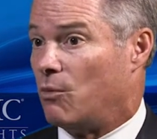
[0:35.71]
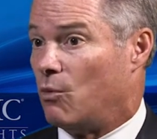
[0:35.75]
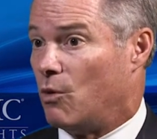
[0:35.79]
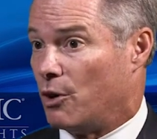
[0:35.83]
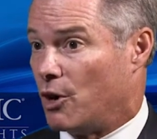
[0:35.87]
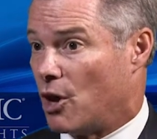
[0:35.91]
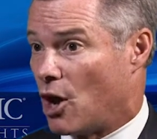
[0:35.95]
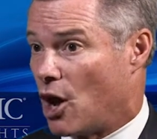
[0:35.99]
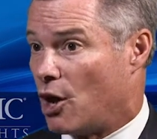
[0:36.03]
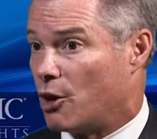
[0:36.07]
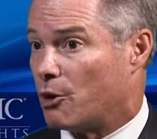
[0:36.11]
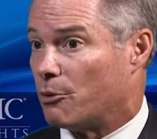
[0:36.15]

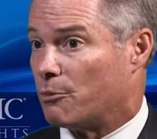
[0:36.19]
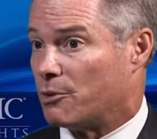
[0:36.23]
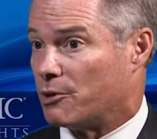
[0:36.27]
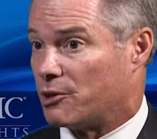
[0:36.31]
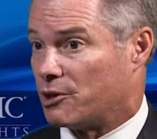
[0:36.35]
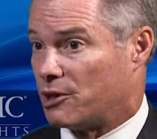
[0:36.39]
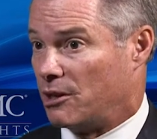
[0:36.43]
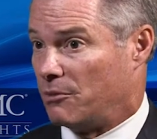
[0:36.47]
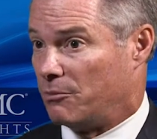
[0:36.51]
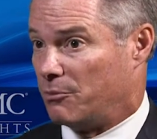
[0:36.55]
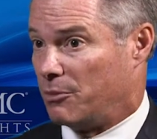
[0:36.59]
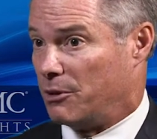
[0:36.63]

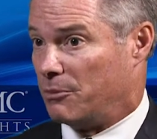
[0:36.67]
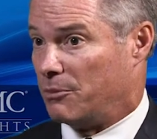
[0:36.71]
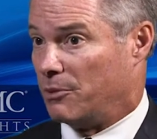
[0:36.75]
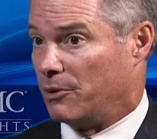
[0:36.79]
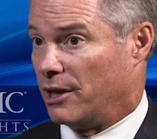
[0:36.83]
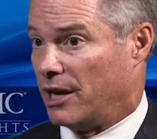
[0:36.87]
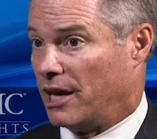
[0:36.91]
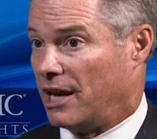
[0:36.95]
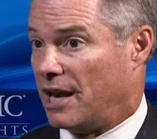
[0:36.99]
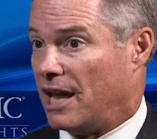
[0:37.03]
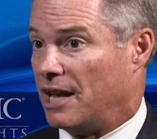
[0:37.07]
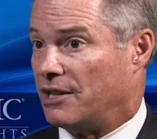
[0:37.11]
100% people
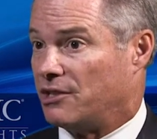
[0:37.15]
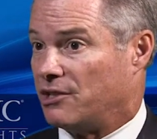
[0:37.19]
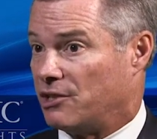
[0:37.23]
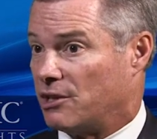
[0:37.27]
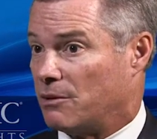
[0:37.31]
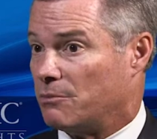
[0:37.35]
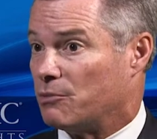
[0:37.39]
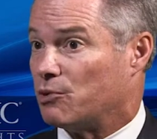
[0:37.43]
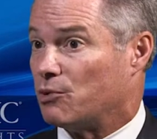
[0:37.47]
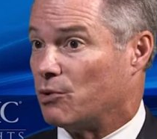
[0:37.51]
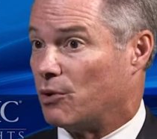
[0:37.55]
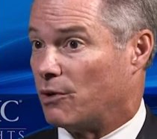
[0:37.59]
had had
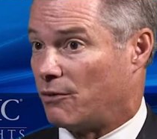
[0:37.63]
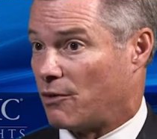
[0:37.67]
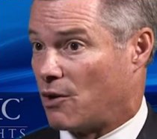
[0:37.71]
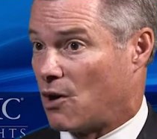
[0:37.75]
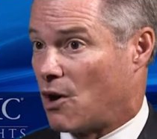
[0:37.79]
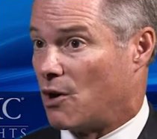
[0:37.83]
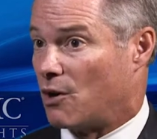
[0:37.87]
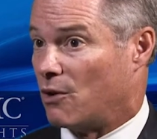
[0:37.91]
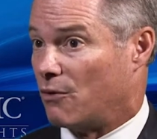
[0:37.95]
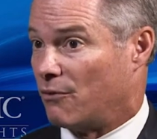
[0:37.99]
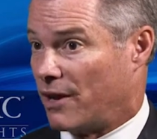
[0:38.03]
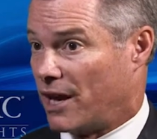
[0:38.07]
some sort of
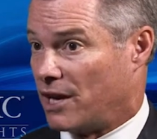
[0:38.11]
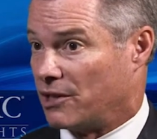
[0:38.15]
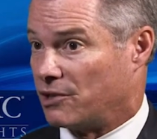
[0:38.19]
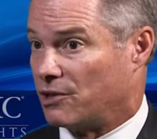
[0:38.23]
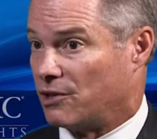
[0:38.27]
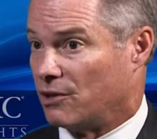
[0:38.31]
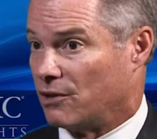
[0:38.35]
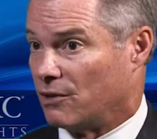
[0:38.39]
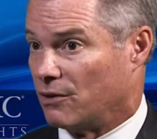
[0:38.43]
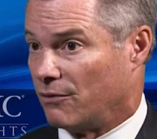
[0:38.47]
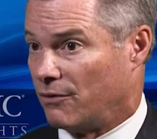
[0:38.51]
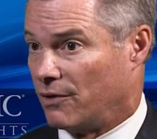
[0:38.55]

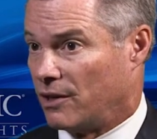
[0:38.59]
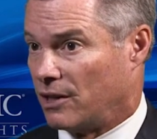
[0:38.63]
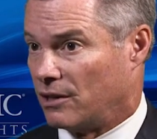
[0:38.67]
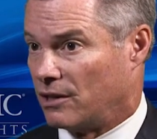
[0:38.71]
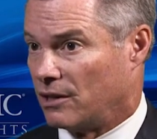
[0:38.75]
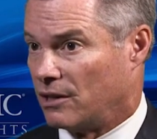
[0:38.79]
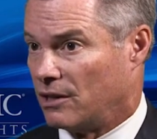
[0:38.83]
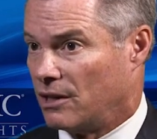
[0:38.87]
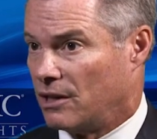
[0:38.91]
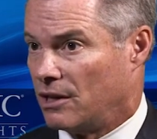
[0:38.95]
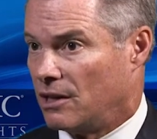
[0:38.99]
cardiovascular event.